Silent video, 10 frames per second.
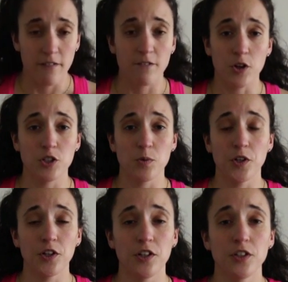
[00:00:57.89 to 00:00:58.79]
First one
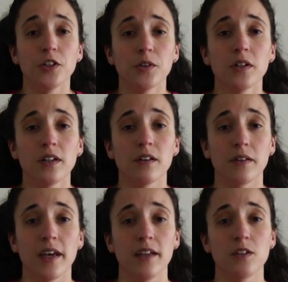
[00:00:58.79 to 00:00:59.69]
you're going to do,
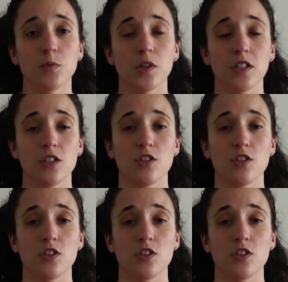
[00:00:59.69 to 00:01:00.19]
okay, because we're going to